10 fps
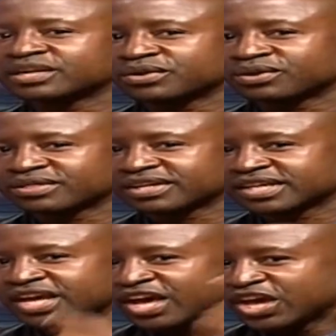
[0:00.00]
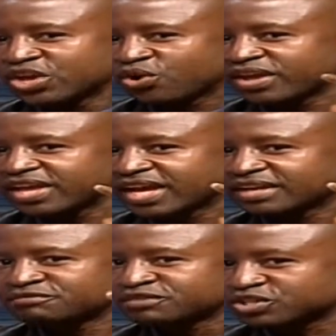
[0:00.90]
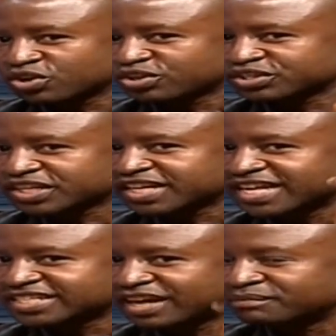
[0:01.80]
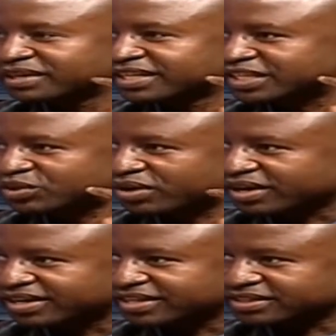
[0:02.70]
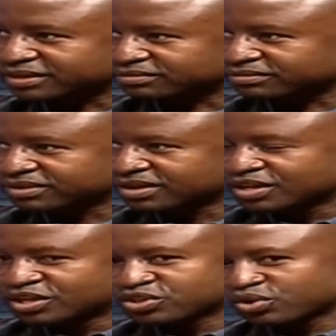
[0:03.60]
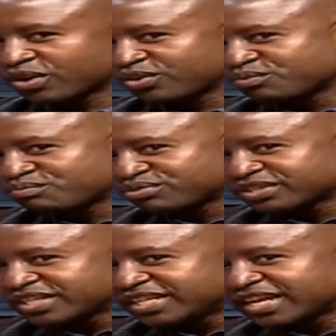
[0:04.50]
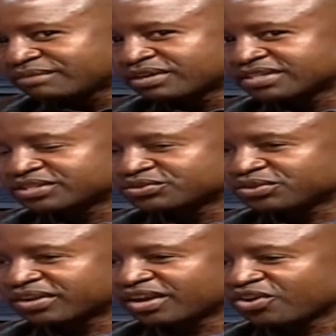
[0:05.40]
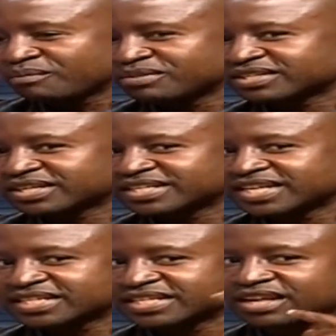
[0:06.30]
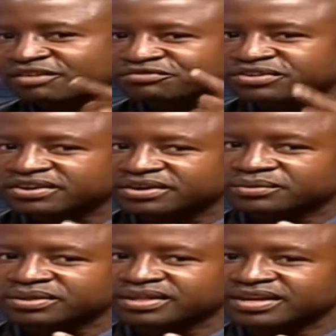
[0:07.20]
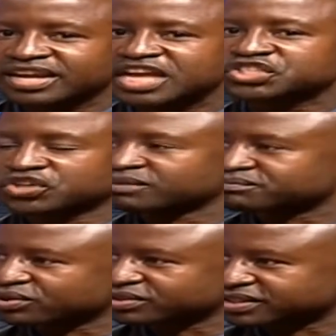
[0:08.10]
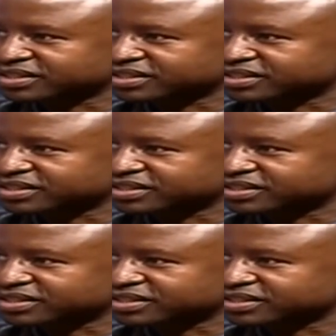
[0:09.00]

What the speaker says: know that your ear physiologically has the ability to clean itself. So when you put in earbuds into your ear, you are basically just interfering with the natural process